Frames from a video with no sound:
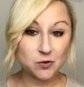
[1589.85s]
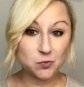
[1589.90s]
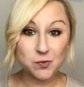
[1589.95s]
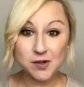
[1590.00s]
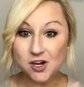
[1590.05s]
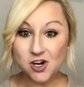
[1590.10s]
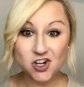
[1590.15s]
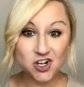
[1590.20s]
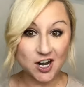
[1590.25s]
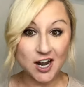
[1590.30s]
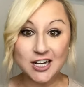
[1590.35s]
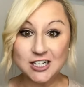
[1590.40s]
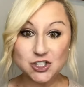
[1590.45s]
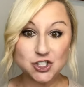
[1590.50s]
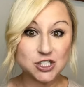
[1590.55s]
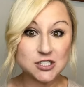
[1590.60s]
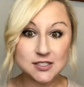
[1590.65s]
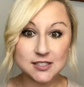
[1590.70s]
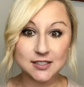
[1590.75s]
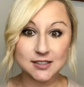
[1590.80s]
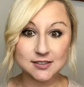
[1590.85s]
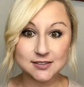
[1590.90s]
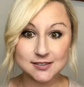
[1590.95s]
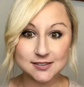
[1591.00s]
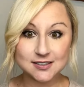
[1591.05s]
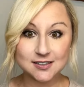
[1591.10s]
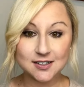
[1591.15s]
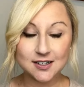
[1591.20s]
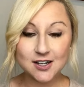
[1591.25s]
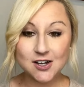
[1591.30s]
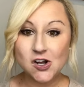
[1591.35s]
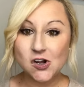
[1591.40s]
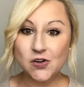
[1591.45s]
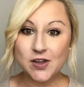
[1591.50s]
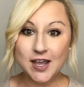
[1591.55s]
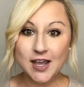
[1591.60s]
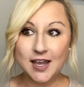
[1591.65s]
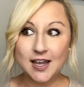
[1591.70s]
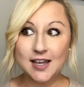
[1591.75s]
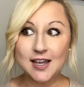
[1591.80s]
We are not Jesus,
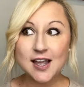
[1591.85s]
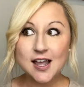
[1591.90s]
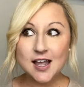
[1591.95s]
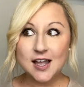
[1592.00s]
okay?